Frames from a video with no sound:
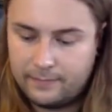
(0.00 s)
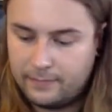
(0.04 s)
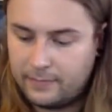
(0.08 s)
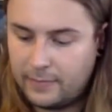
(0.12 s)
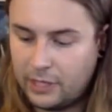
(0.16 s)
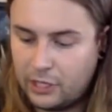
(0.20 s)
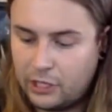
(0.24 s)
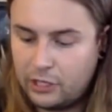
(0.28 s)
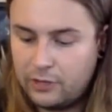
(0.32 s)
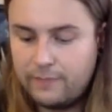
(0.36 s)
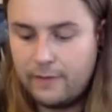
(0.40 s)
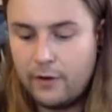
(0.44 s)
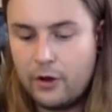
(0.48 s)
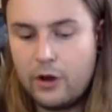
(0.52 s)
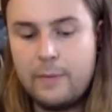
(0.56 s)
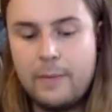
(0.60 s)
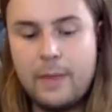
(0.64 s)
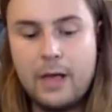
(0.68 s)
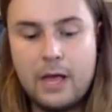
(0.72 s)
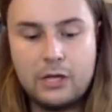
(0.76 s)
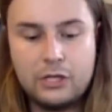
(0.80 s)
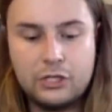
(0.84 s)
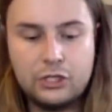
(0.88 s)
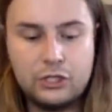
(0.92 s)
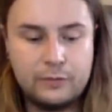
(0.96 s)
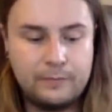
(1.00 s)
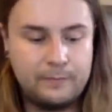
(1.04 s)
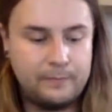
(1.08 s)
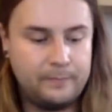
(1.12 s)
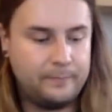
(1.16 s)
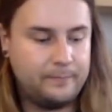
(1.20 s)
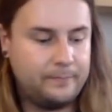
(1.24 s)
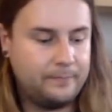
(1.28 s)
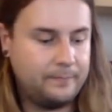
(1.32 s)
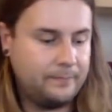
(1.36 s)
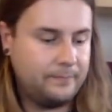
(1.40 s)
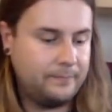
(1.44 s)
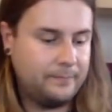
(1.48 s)
Thank you very much.
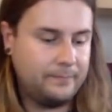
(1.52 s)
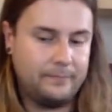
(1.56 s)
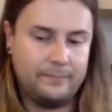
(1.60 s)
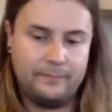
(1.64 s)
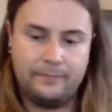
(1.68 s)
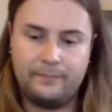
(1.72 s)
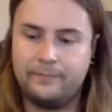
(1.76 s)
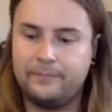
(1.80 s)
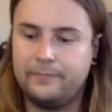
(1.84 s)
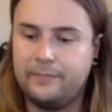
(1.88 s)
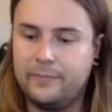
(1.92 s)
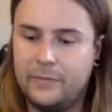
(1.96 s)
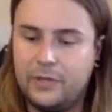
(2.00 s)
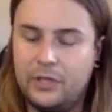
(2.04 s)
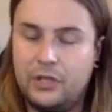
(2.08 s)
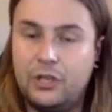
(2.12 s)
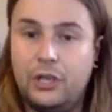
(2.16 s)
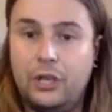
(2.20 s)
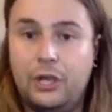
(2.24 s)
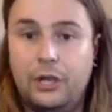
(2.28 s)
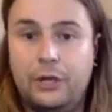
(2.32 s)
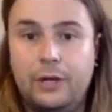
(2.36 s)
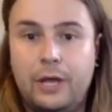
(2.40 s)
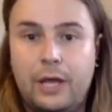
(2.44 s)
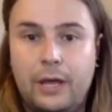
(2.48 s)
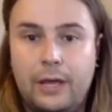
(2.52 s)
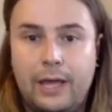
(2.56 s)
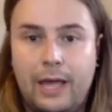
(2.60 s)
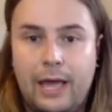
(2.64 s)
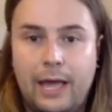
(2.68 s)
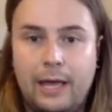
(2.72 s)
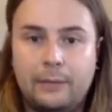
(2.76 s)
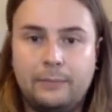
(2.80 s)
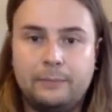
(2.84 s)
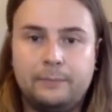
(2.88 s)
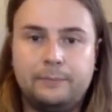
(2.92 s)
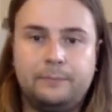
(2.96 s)
Cute, okay.